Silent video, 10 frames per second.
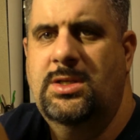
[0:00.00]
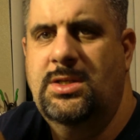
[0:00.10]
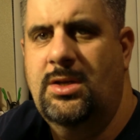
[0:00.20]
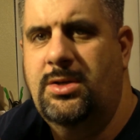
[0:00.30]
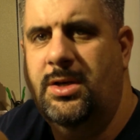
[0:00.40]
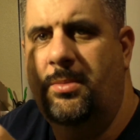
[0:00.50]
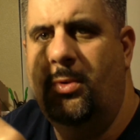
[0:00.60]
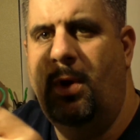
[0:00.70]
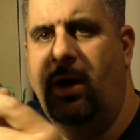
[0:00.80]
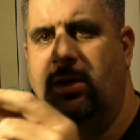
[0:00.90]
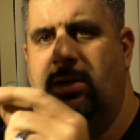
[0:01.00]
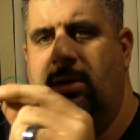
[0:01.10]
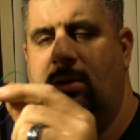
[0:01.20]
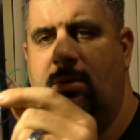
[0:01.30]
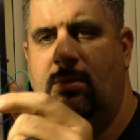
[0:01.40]
these little jumper wires
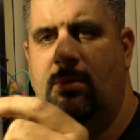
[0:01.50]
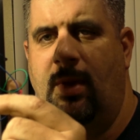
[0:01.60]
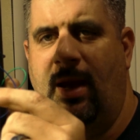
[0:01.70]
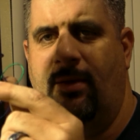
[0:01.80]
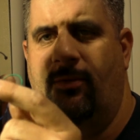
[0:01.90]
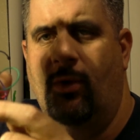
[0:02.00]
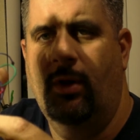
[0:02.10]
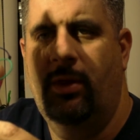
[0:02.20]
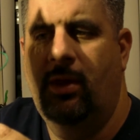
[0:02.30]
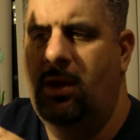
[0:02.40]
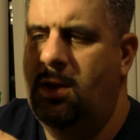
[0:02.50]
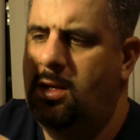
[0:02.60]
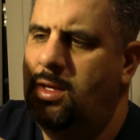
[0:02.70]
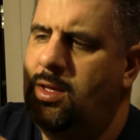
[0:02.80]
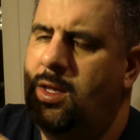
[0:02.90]
back and forth,
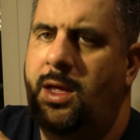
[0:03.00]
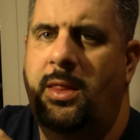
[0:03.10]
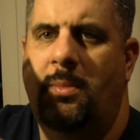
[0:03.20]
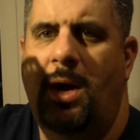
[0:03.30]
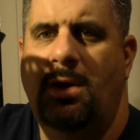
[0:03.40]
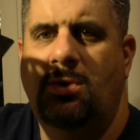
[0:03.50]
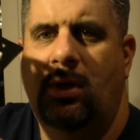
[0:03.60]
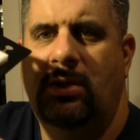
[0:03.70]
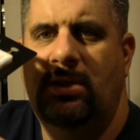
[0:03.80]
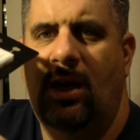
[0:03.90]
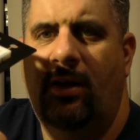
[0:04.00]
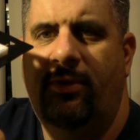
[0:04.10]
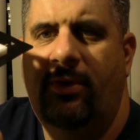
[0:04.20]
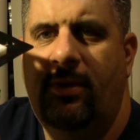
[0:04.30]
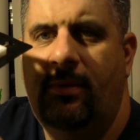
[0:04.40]
and the module
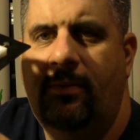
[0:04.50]
itself